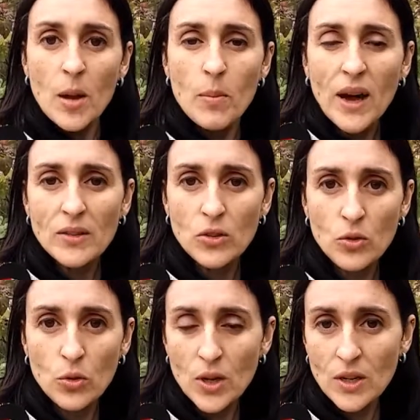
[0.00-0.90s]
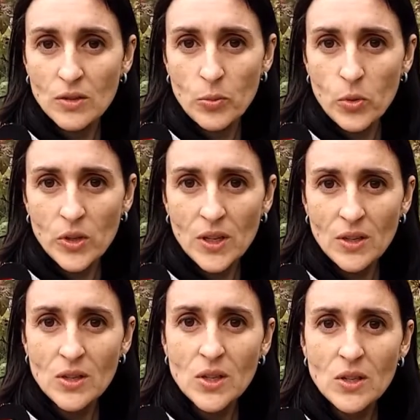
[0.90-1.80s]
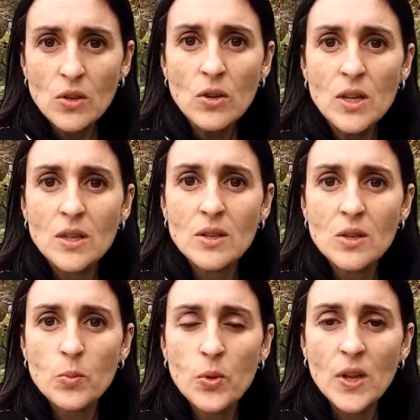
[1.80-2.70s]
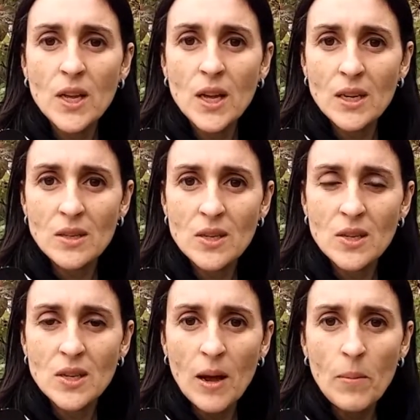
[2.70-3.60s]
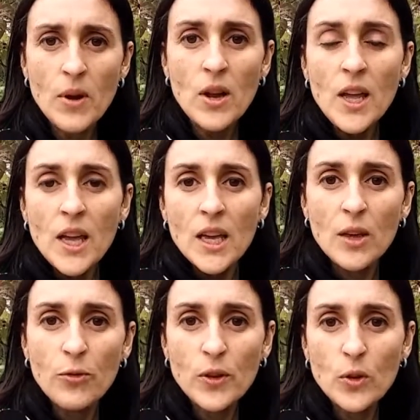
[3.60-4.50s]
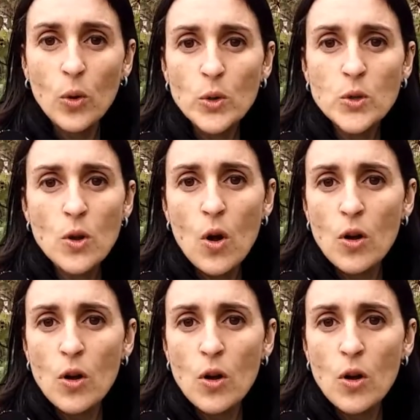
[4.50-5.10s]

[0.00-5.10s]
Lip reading: but during the breeding season in spring and summer he feeds also